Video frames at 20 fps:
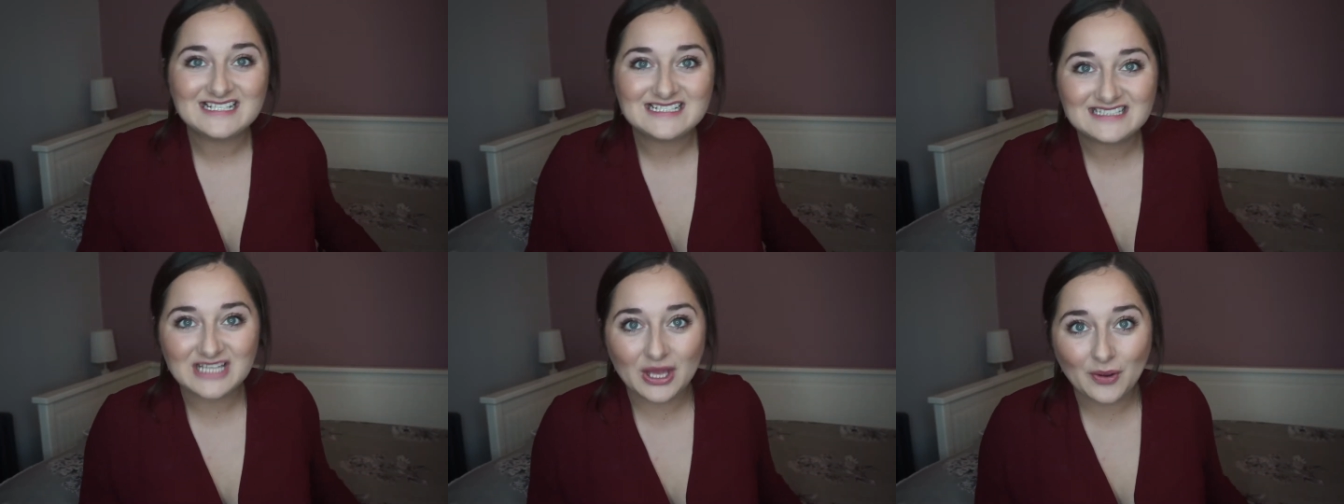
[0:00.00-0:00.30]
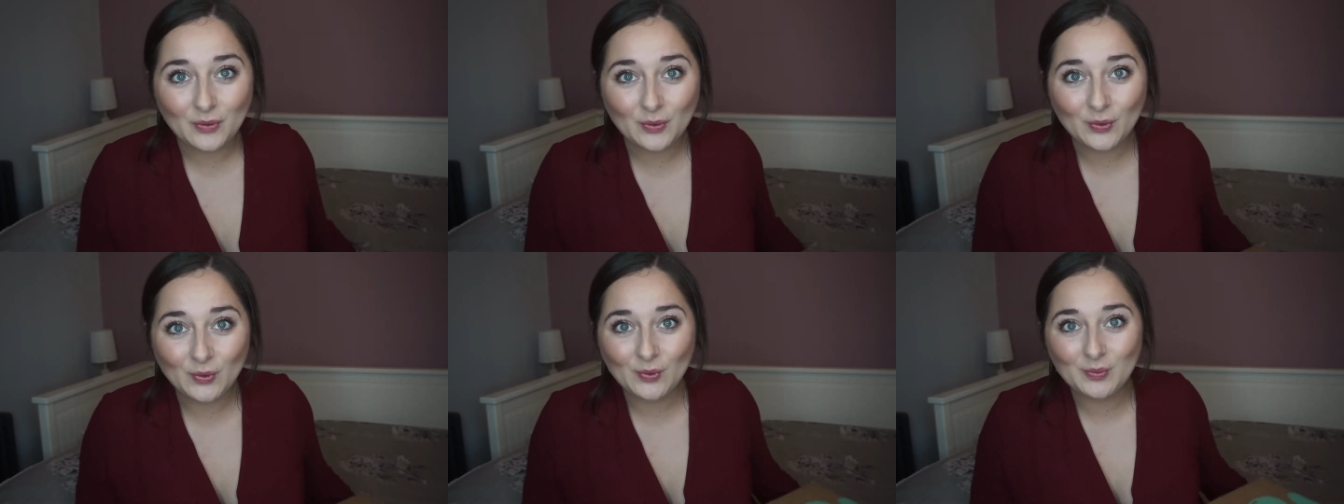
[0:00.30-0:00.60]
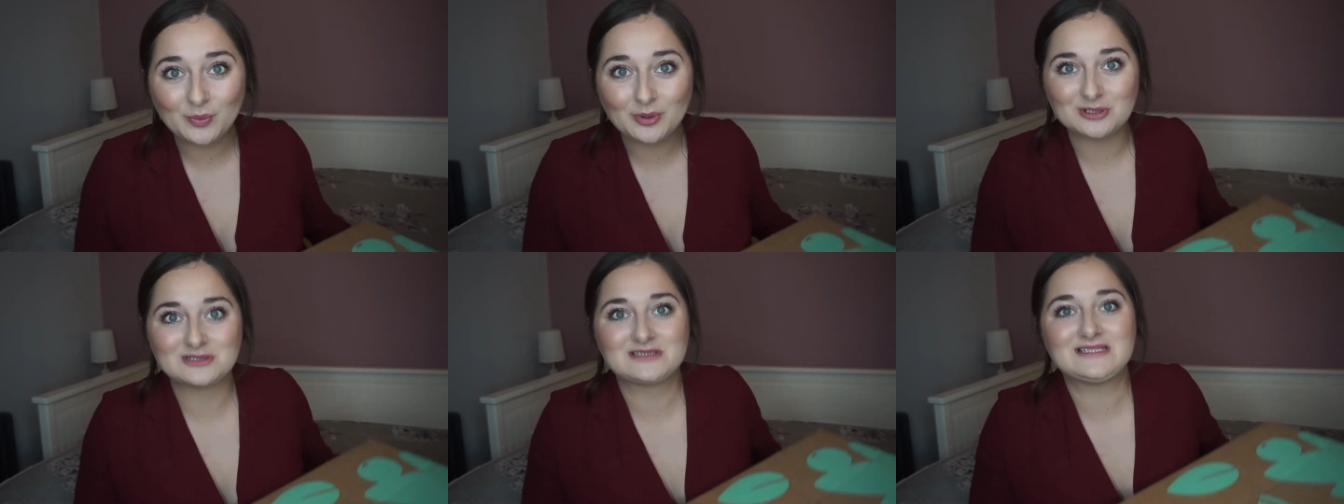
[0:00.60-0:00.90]
So all
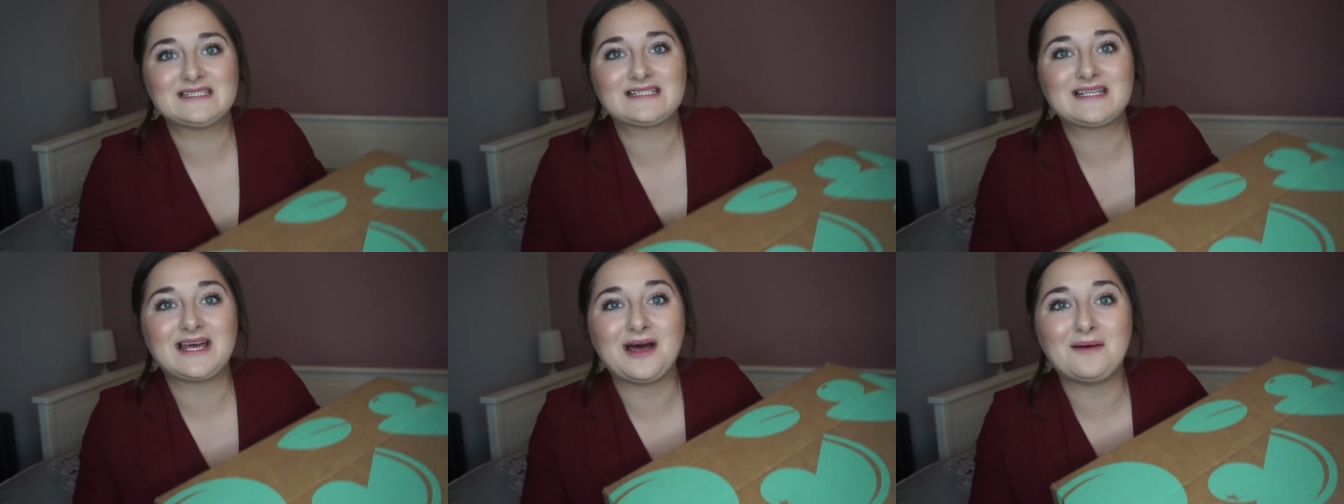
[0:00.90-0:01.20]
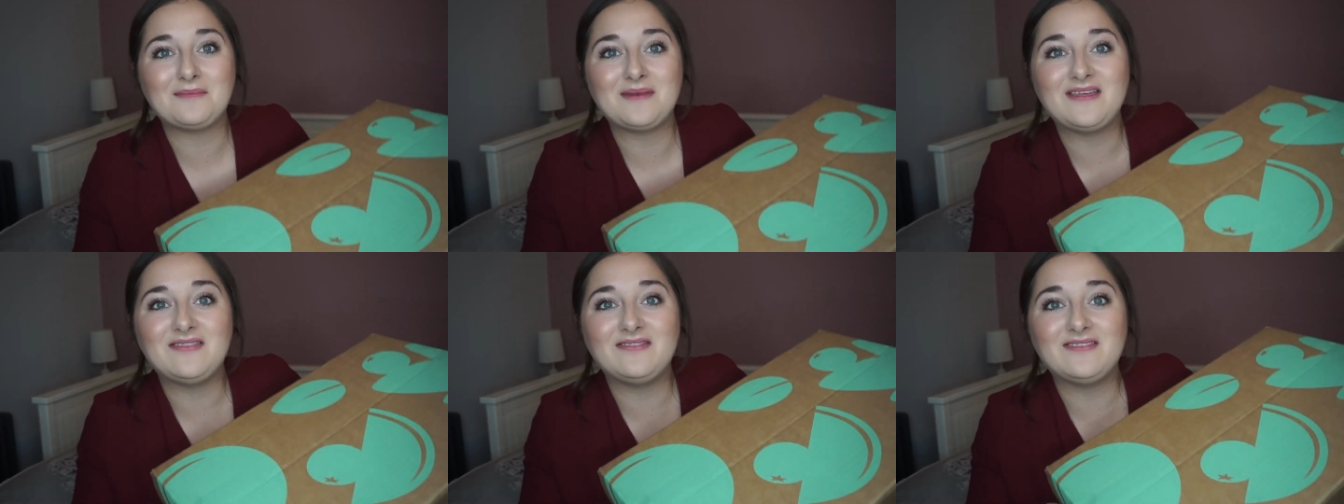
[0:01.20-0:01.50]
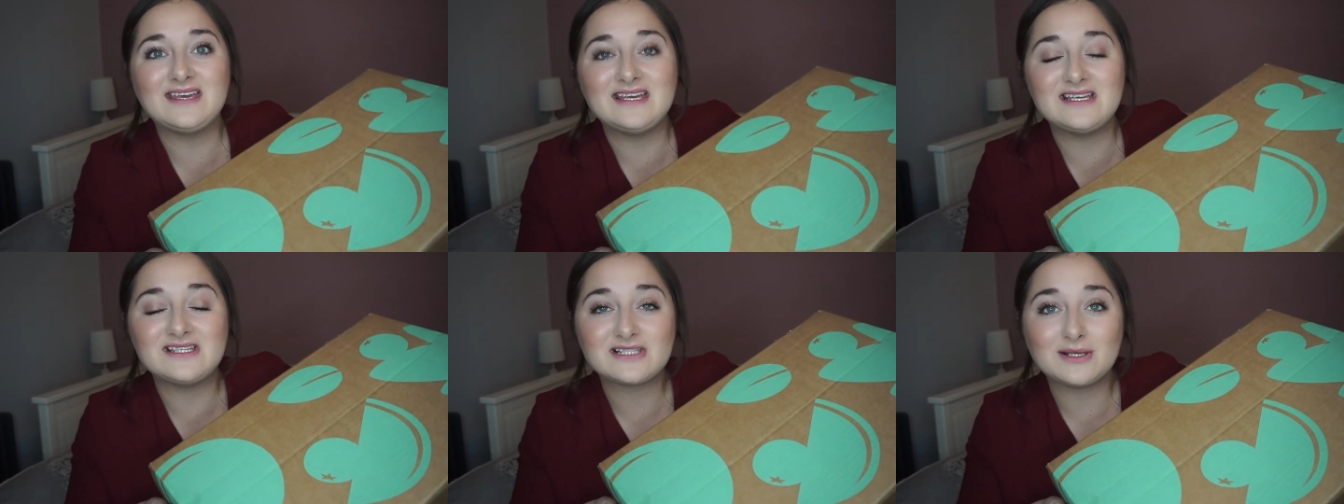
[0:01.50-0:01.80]
boxes come in
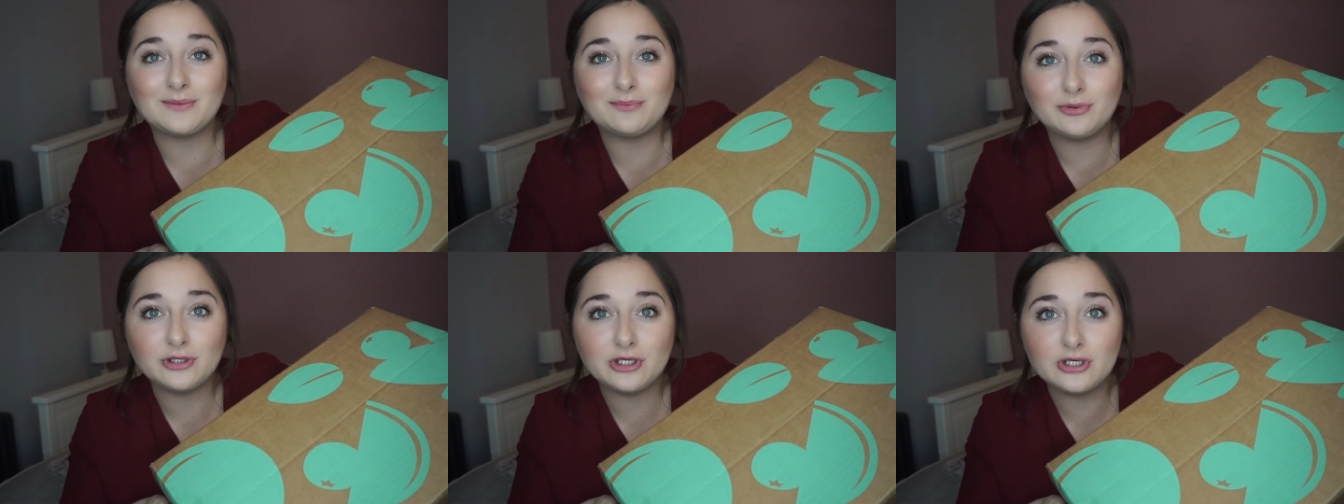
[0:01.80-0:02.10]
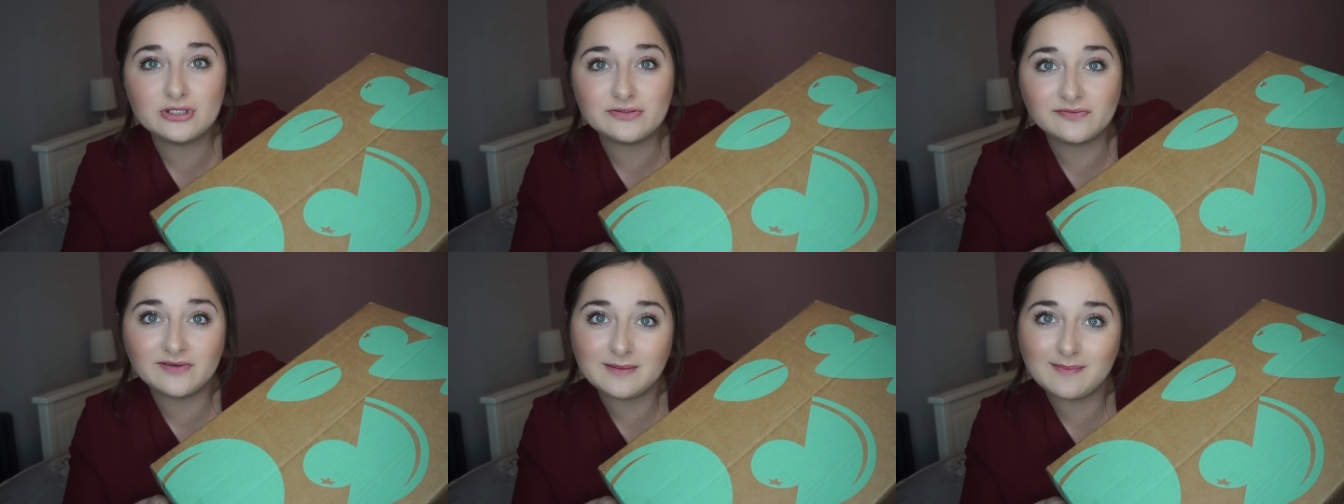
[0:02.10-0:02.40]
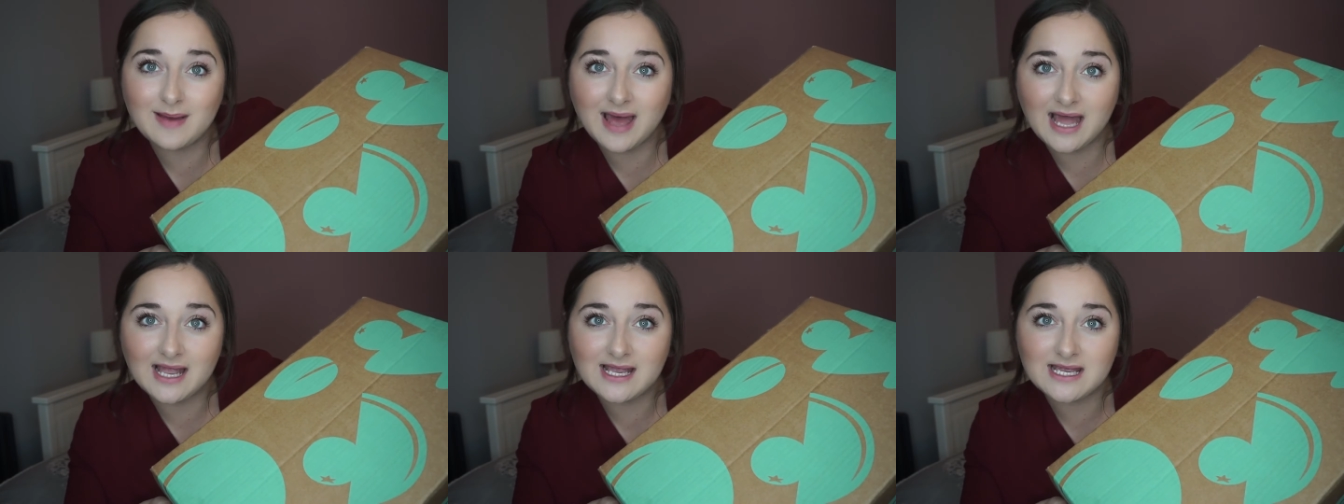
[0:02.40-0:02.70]
these beautifully
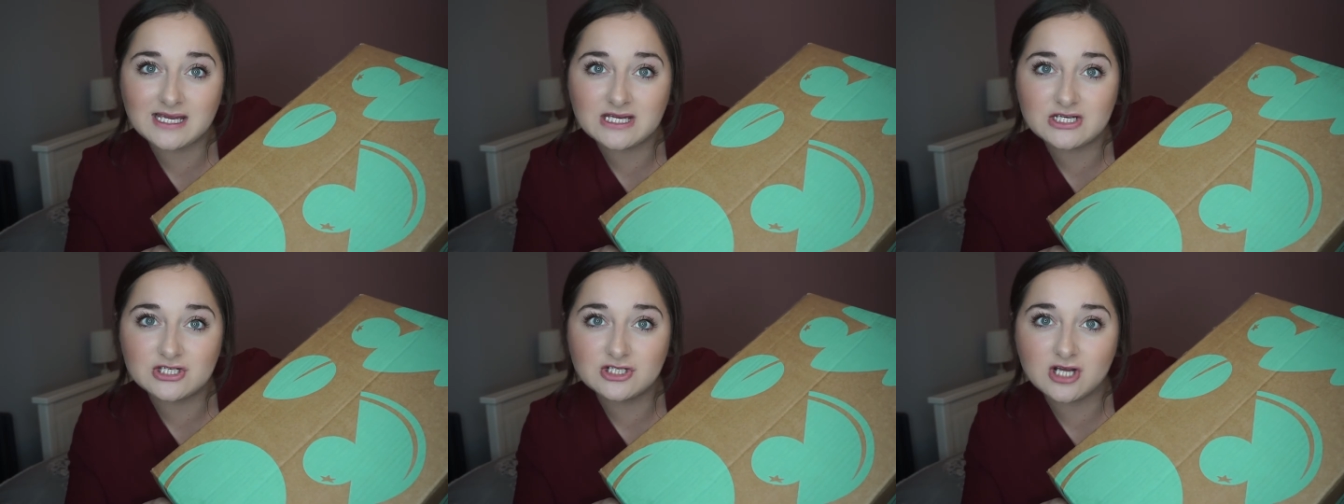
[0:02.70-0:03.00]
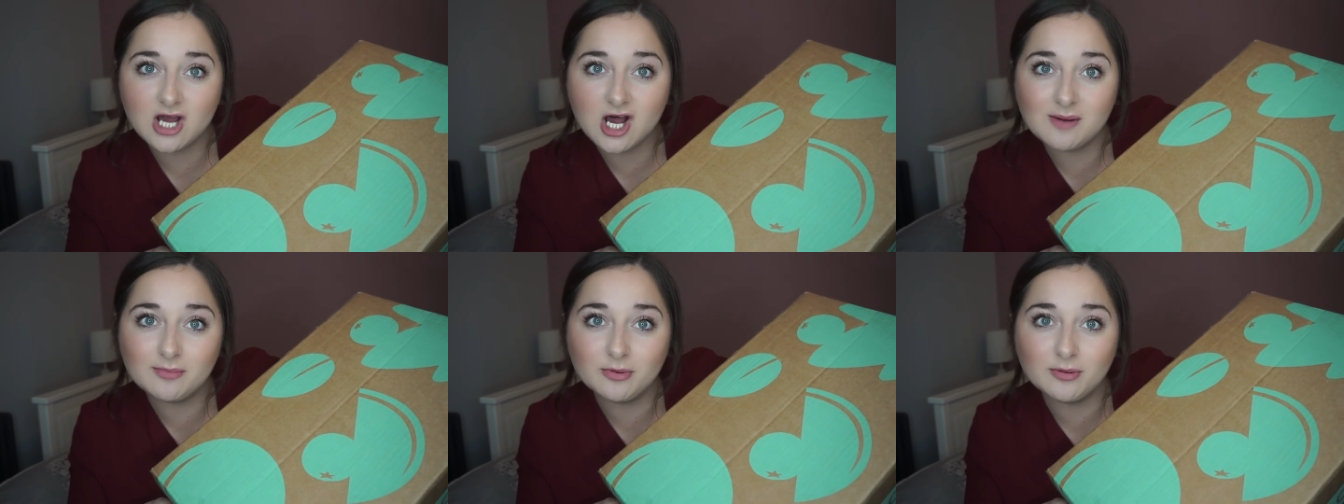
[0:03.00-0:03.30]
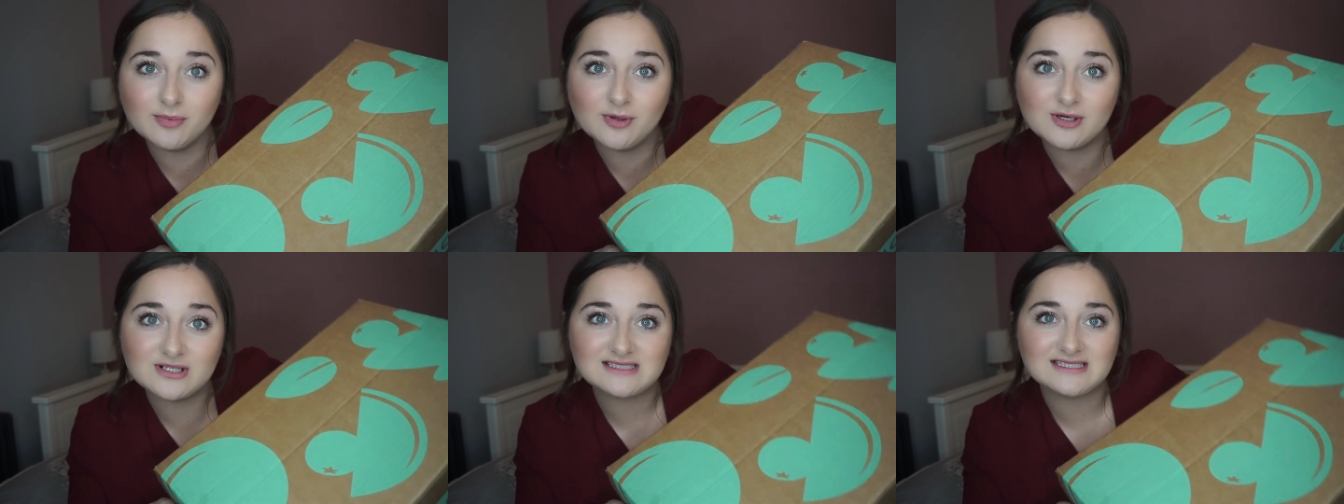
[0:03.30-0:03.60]
packaged
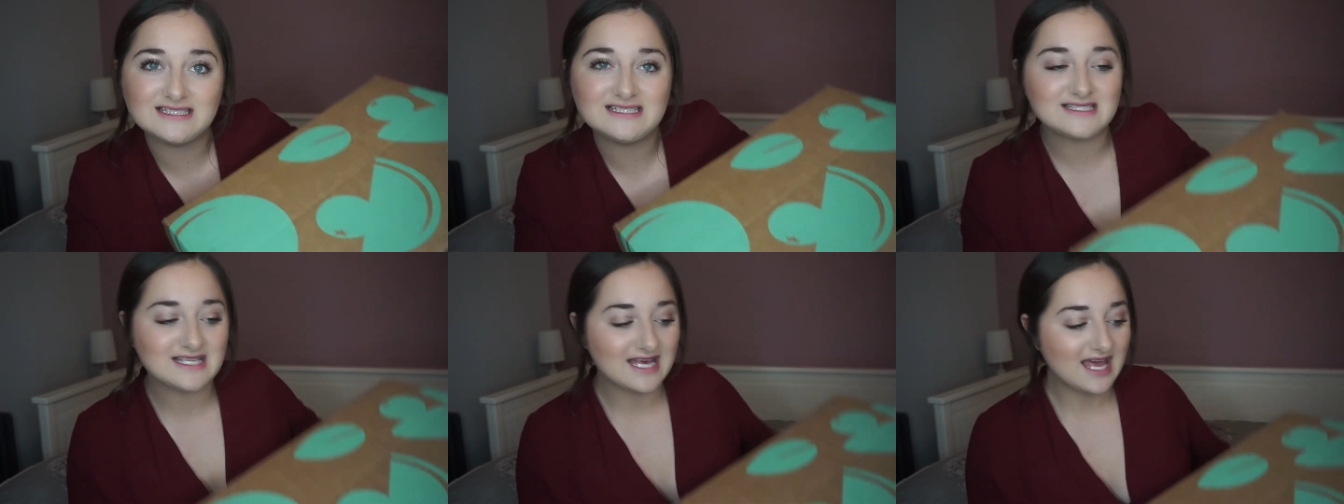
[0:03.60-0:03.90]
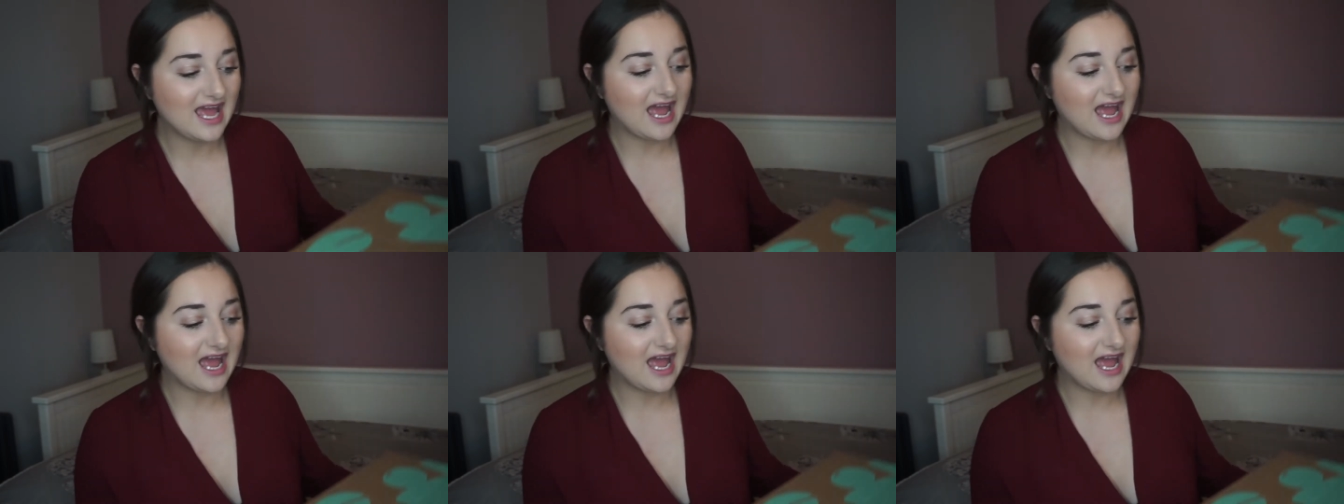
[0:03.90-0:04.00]
cardboard boxes